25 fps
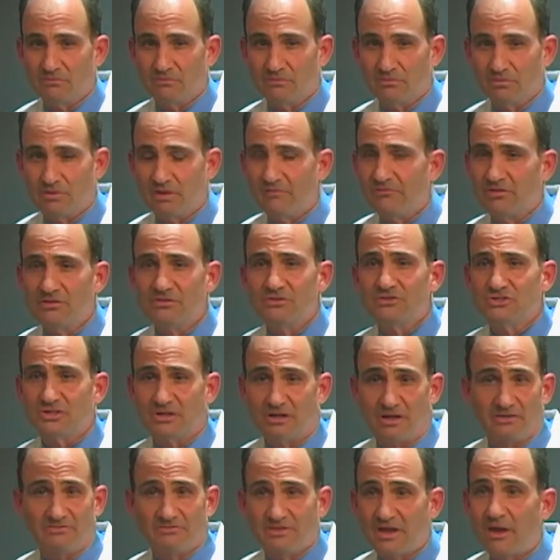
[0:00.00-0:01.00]

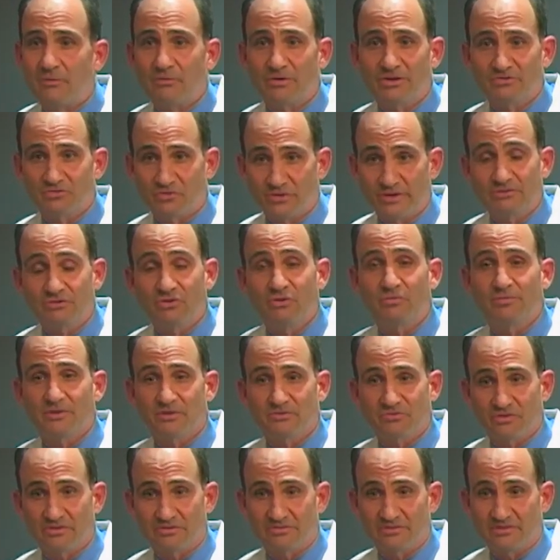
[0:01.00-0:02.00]
revolutionized how we treat
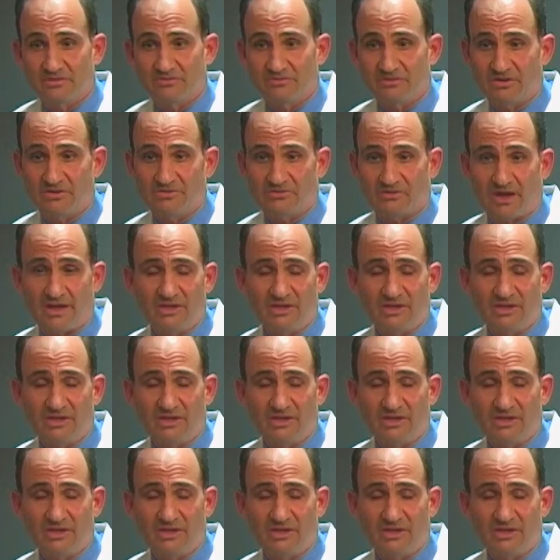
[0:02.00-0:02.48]
Dupuytren's disease.